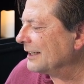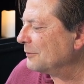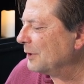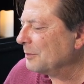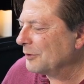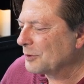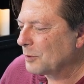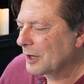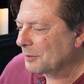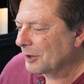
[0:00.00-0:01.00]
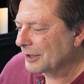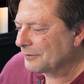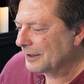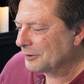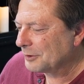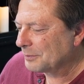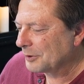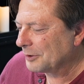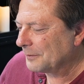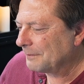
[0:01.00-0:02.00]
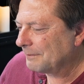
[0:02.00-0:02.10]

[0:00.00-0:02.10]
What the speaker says: can remove the watermark if I go to Pro.